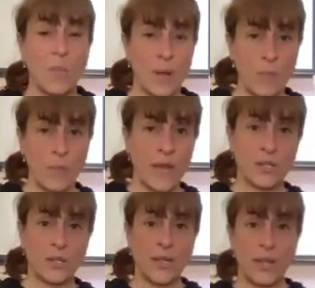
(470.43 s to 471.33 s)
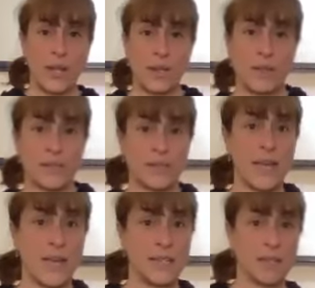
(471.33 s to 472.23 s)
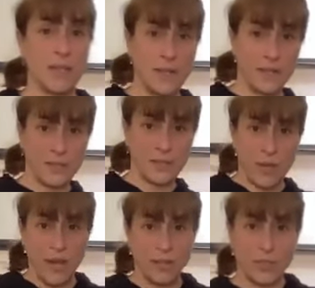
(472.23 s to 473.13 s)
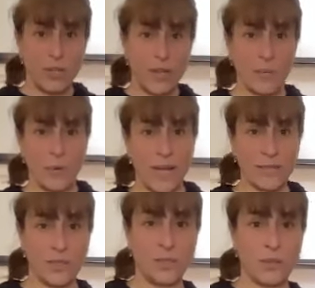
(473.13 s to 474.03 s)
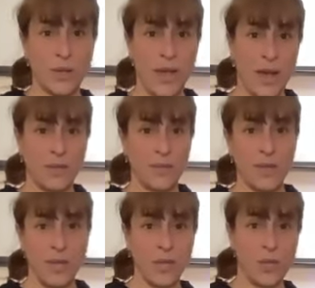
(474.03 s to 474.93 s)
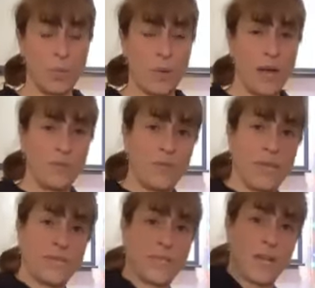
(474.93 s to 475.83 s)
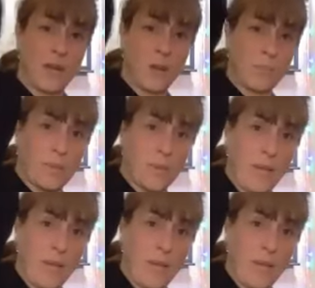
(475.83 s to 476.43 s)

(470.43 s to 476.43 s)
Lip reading: When we are doing the side stretch, I will ask you to have your palm facing out